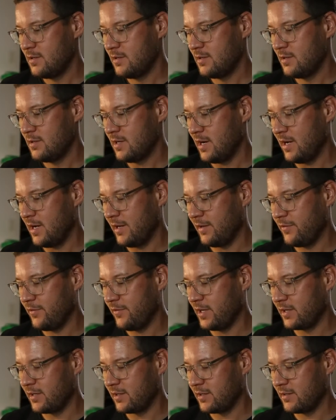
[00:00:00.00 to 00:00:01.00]
I'll
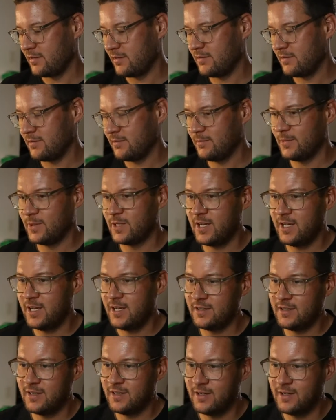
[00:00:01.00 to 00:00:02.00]
think what I
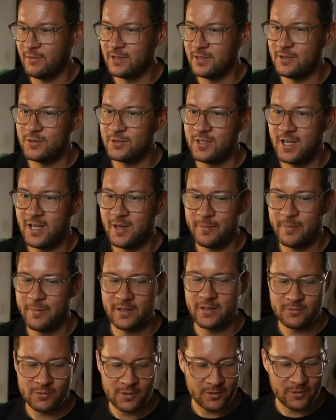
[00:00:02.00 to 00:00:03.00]
want to say
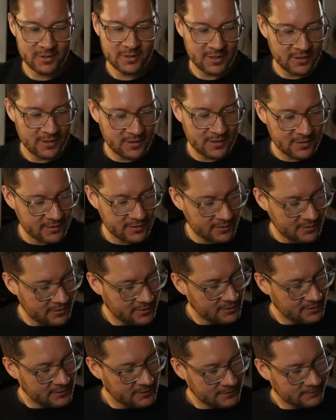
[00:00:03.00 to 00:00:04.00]
about role centers.
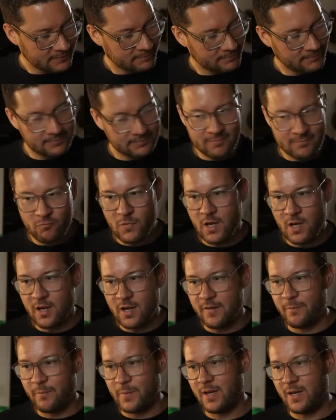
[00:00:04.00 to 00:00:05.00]
I
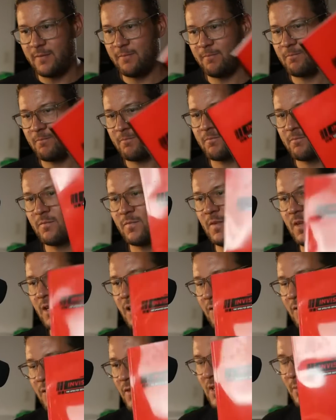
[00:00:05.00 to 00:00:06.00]
have my
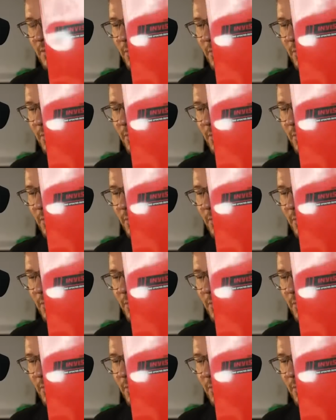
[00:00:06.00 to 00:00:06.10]
Invisible